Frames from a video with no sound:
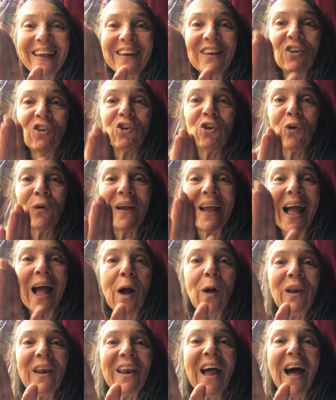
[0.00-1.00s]
during
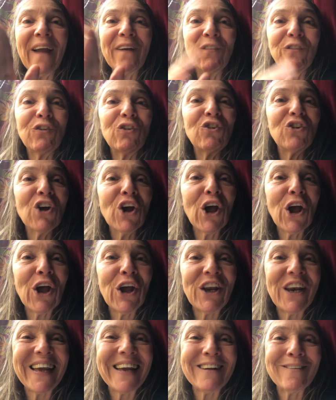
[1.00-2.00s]
our life
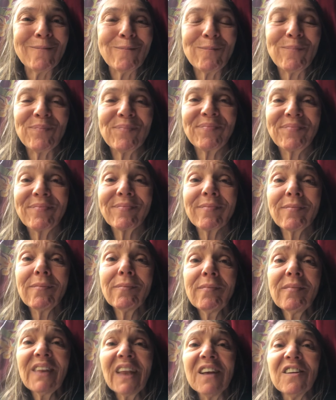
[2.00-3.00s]
journey.
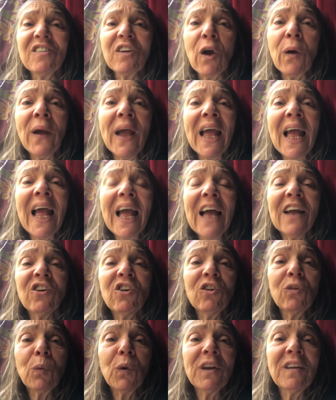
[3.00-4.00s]
So
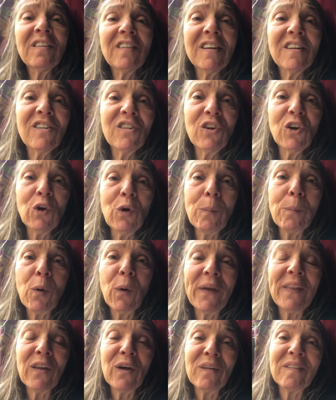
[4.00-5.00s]
just wanted to
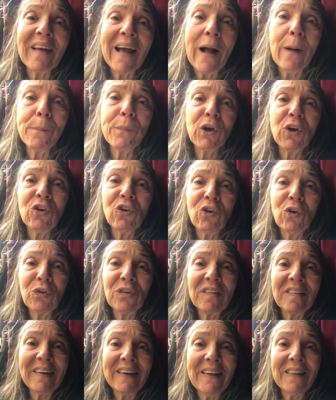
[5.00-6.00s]
point those out because you'll
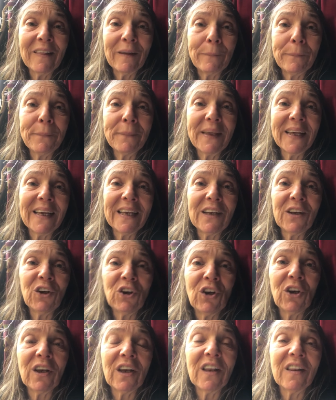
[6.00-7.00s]
see them
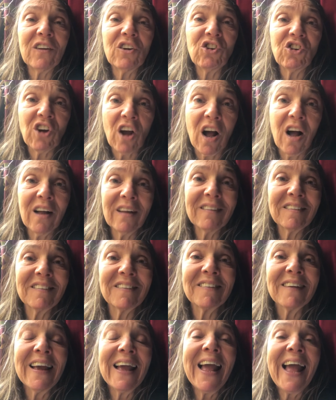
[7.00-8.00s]
in
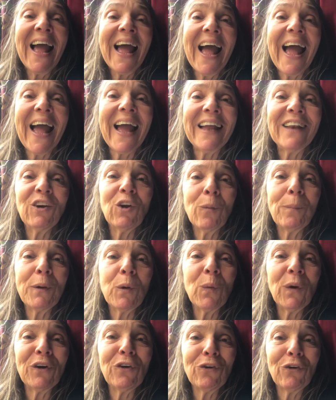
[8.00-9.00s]
charts and you'll be
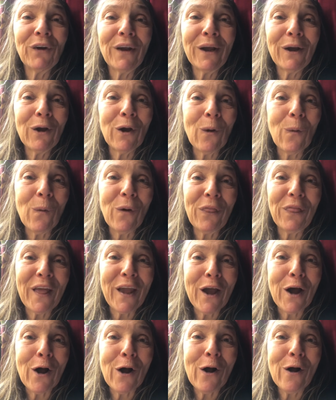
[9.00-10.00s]
wondering what
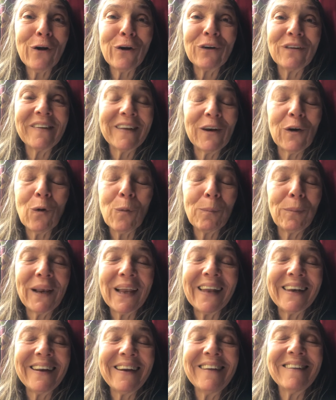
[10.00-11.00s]
they are, because they're not
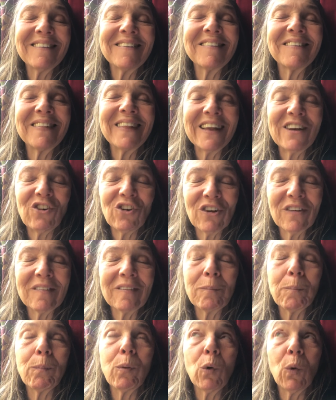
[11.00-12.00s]
planets, they're
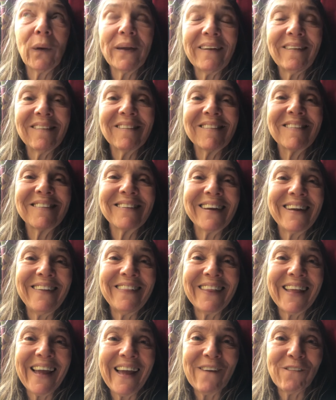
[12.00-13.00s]
just points
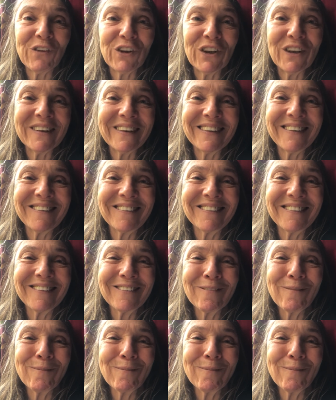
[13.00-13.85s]
in the heavens.